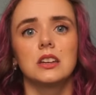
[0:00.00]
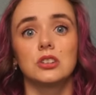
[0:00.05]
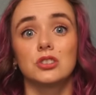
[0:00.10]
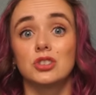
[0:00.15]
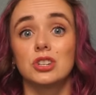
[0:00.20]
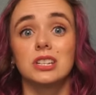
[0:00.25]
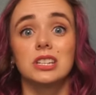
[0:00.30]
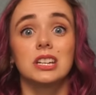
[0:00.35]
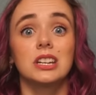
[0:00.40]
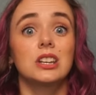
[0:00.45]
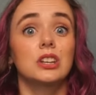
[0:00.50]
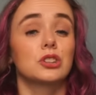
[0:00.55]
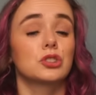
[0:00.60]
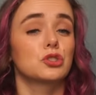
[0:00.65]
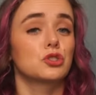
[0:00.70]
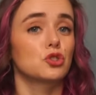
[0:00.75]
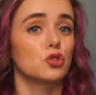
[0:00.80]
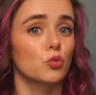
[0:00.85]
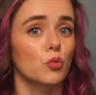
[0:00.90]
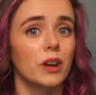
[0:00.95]
She did
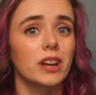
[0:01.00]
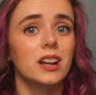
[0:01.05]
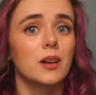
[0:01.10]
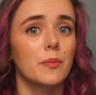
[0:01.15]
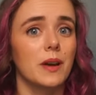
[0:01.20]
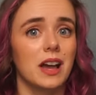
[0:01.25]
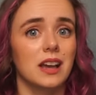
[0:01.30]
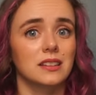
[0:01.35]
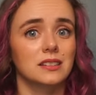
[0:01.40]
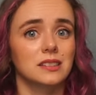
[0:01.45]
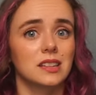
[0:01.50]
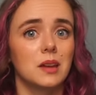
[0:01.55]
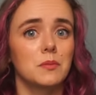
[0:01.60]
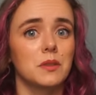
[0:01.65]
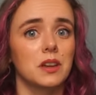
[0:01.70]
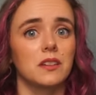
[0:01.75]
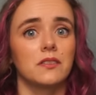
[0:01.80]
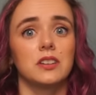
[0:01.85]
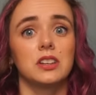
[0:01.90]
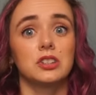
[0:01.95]
straight up ask
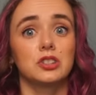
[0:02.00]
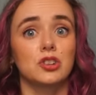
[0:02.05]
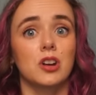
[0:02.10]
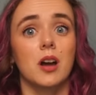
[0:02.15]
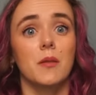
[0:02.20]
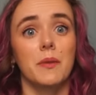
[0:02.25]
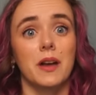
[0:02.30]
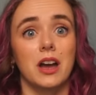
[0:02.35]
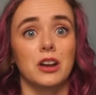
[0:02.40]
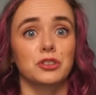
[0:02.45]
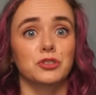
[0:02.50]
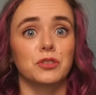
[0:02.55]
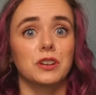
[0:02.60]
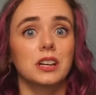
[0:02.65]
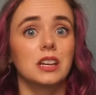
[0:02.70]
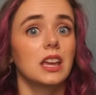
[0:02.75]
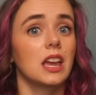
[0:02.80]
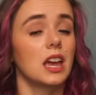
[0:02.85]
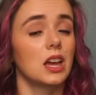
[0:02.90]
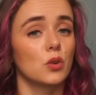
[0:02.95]
him if he shot Patrick,